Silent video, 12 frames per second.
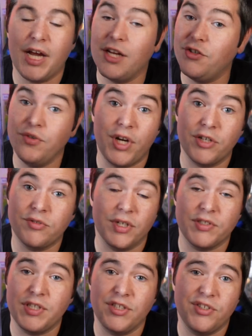I do not
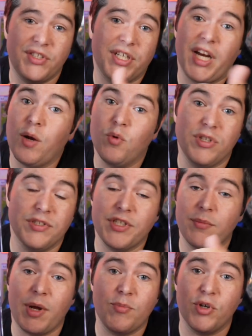trust CGC, and I wouldn't
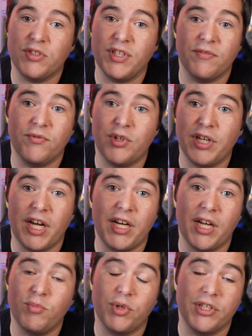send my books in for a
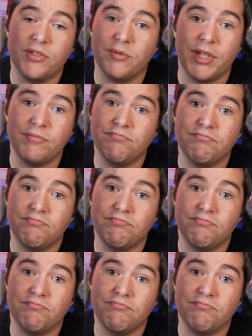9.9 Prescreen.